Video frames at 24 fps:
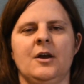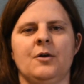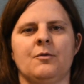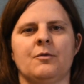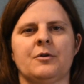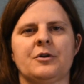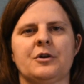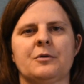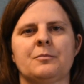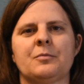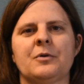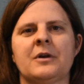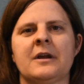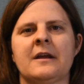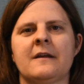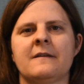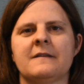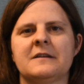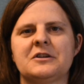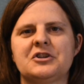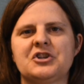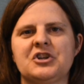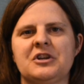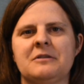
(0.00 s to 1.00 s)
where you're bringing
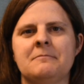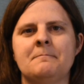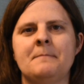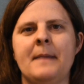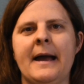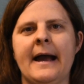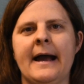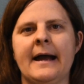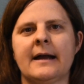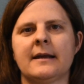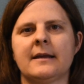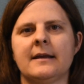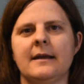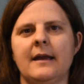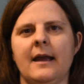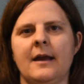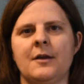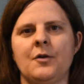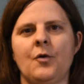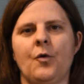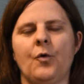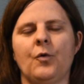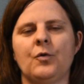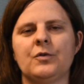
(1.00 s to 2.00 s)
the chin back
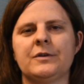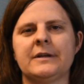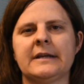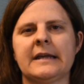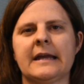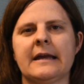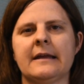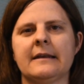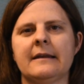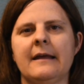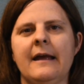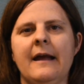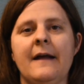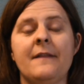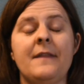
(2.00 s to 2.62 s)
and holding it.